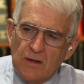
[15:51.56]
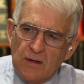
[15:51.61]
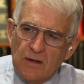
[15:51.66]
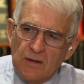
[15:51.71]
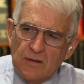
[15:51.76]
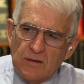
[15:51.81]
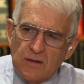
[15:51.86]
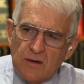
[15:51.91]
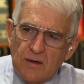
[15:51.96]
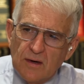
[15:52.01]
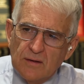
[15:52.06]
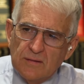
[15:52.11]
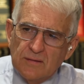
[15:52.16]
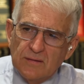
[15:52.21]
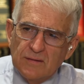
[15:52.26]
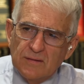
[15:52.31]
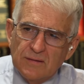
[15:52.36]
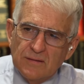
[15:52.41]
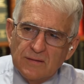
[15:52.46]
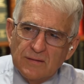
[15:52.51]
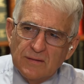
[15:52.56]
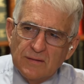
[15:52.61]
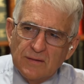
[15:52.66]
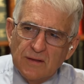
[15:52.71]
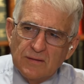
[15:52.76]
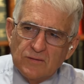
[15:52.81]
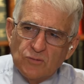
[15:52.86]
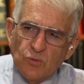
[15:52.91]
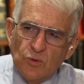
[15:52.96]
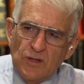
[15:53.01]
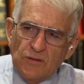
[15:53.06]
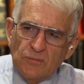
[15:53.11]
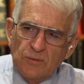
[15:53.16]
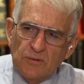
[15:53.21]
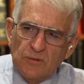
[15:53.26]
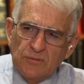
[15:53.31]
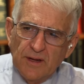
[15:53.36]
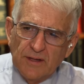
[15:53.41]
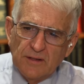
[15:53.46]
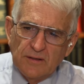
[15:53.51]
Yeah, I, it's worth
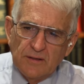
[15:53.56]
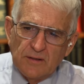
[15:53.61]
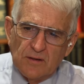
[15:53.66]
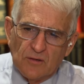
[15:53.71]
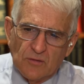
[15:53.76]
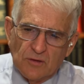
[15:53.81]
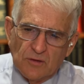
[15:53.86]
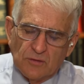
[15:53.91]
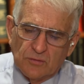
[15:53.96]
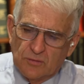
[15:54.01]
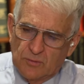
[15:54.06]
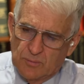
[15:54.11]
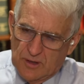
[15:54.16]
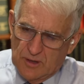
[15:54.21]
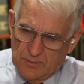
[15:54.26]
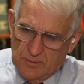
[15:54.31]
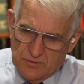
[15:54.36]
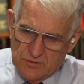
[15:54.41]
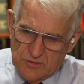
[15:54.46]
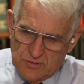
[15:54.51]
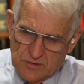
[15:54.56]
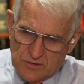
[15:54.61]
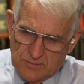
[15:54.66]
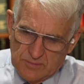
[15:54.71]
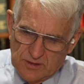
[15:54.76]
reflecting on this for a moment, isn't it?